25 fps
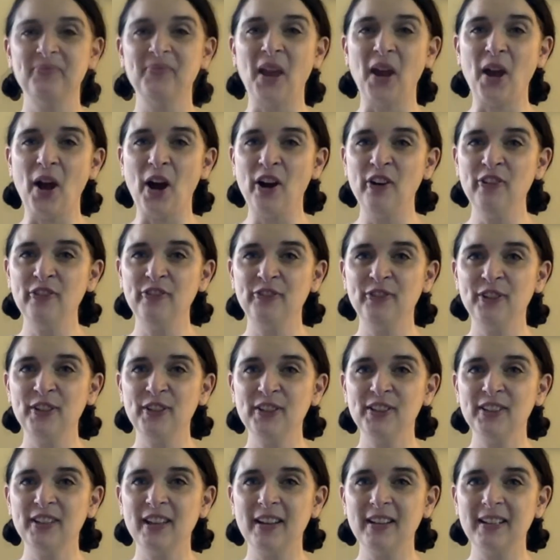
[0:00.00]
Our
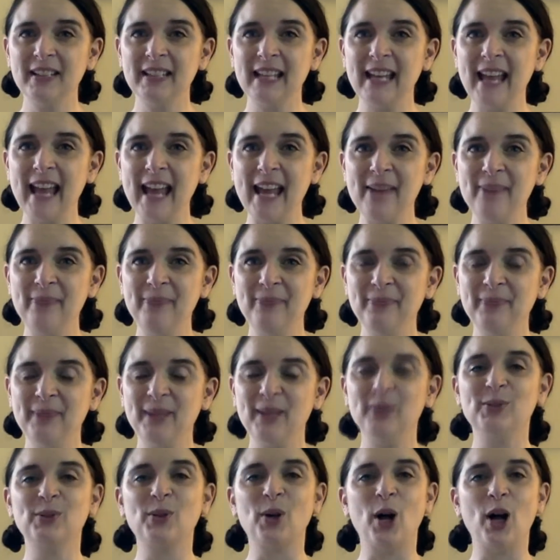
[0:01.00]
first song today
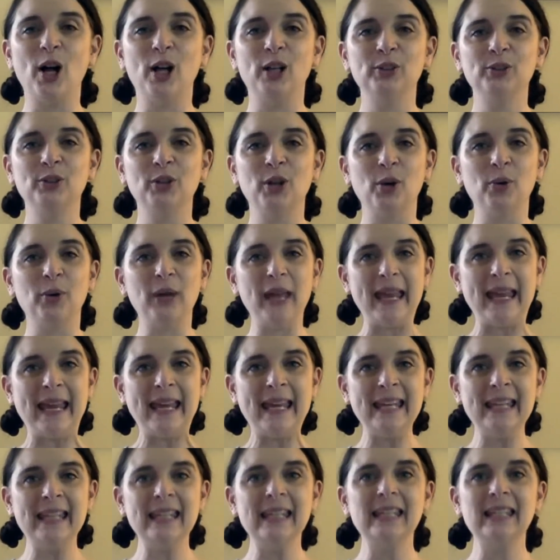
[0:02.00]
is called Go
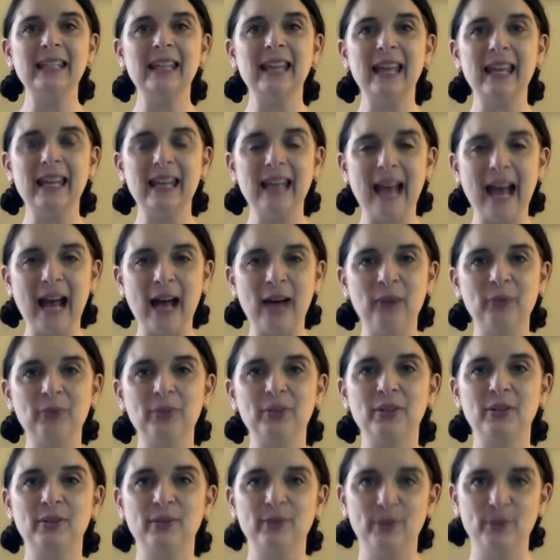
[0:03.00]
In and
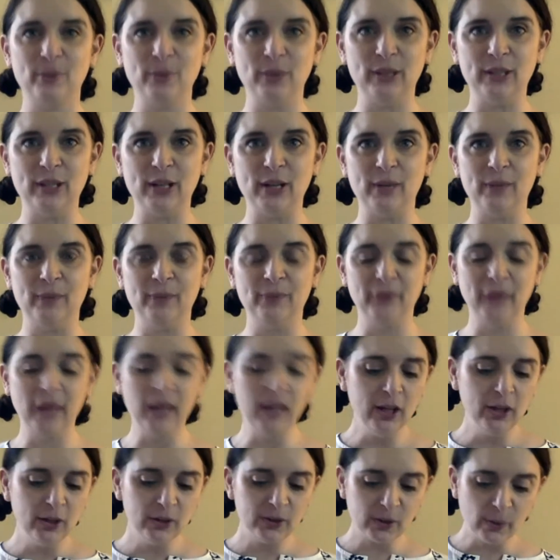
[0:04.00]
Out the Window.
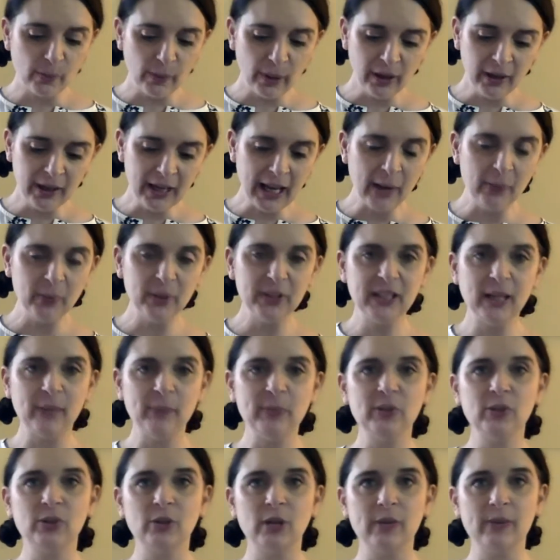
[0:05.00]
So Bear and I will
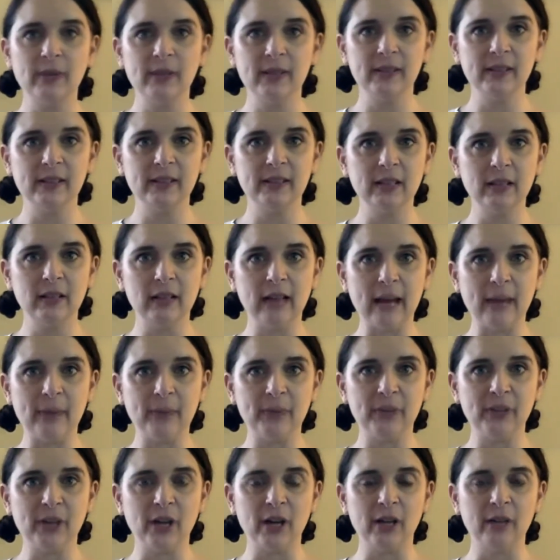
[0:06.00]
demonstrate this as a
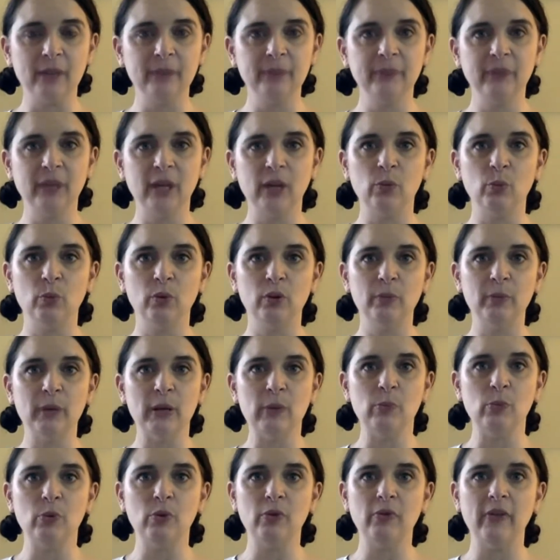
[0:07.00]
lap song, and we'll be
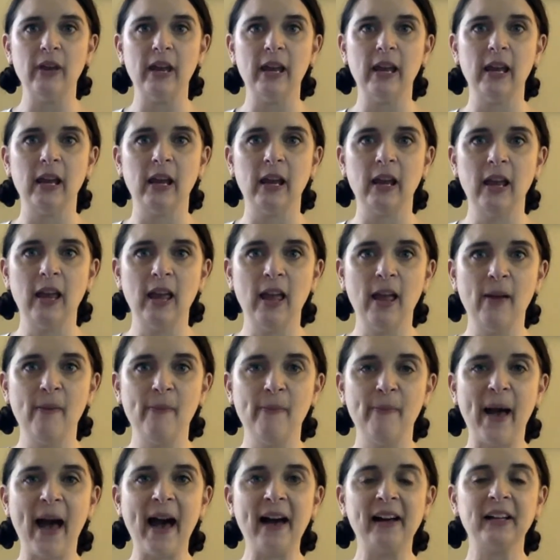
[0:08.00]
moving
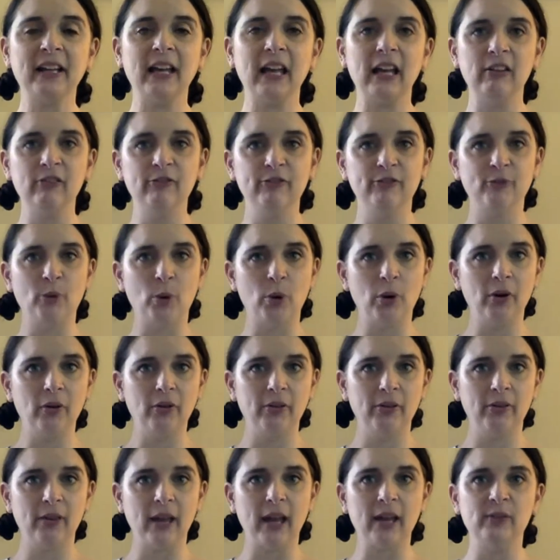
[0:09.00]
back and forth
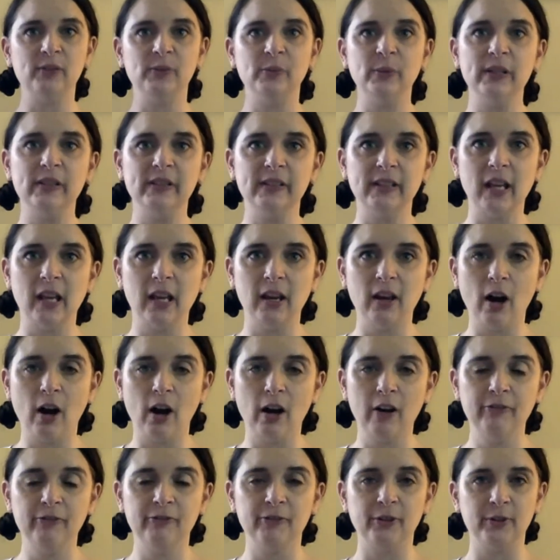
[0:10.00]
as we sing
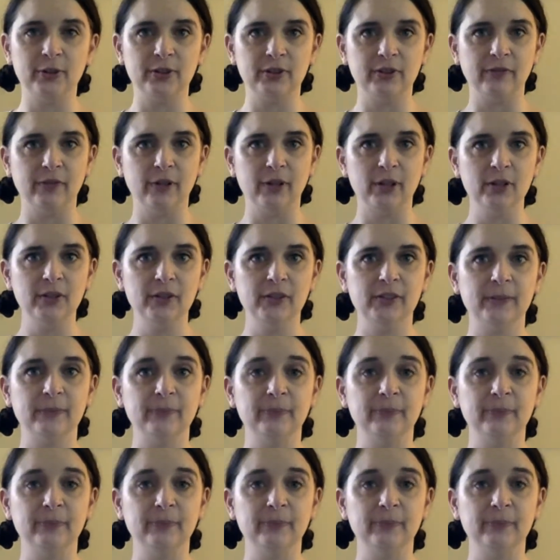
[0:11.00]
our first verse.